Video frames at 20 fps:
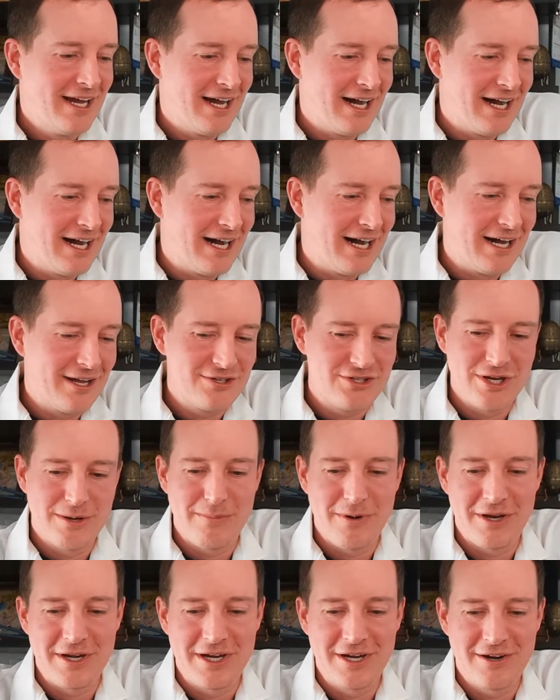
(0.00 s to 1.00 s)
Uh, I'll jump
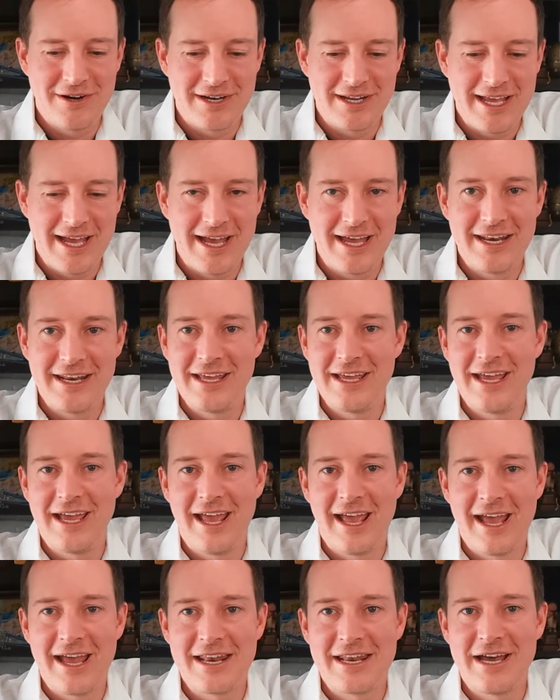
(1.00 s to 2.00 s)
on here again
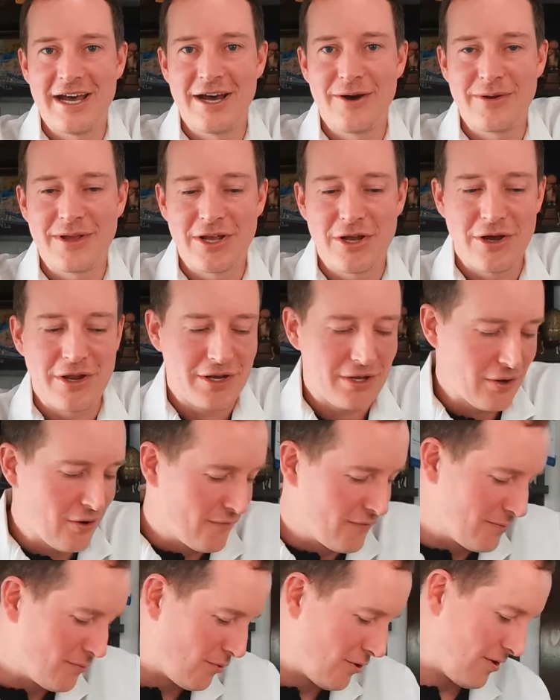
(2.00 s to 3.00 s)
and uh, we can kind of go
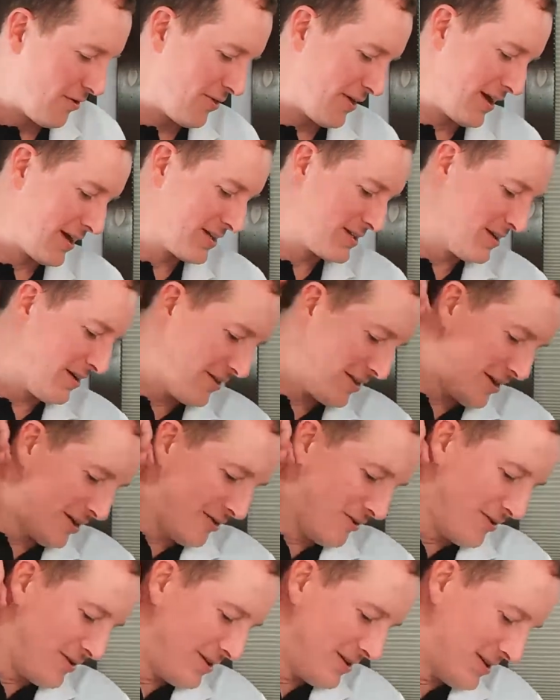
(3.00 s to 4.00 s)
over more things, although